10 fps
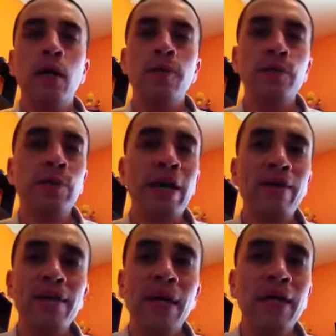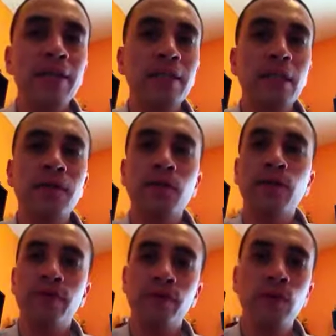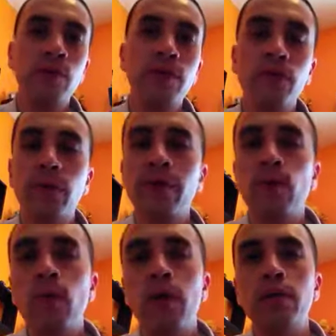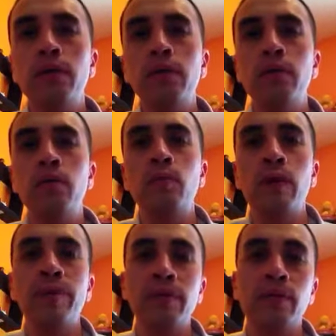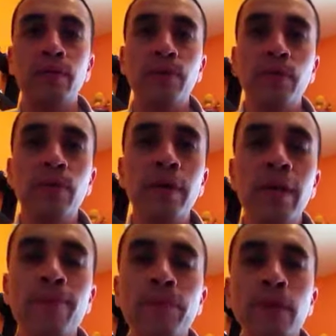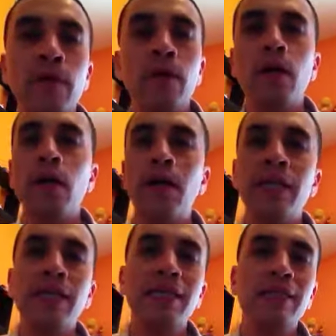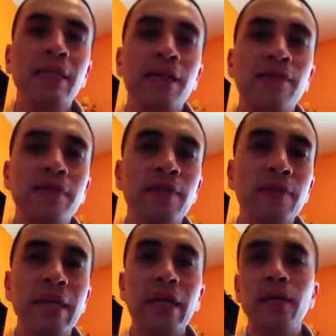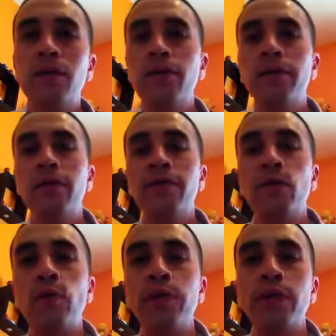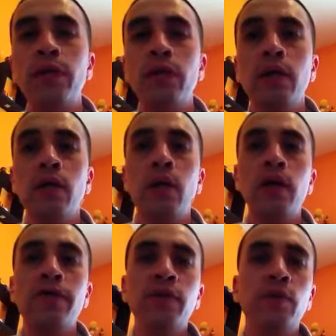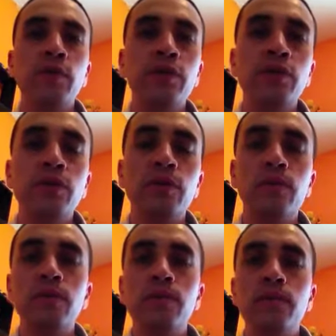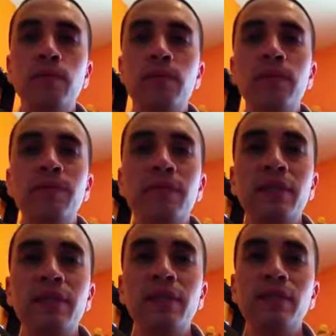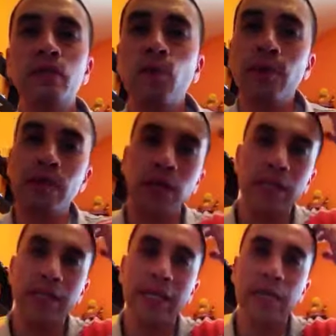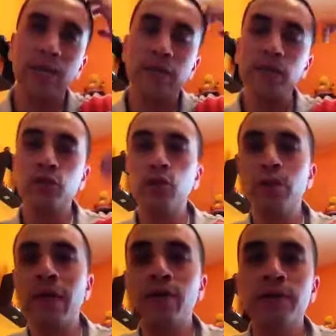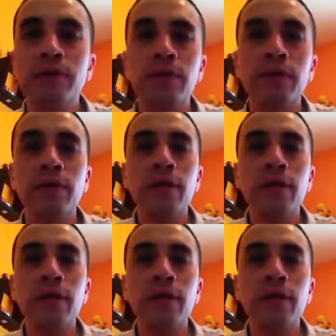So I have a lot of stuff to review if you ever want me to pursue that. I think I have something like 30 to 40 of the original Simpsons toy line that came out in the 2000s.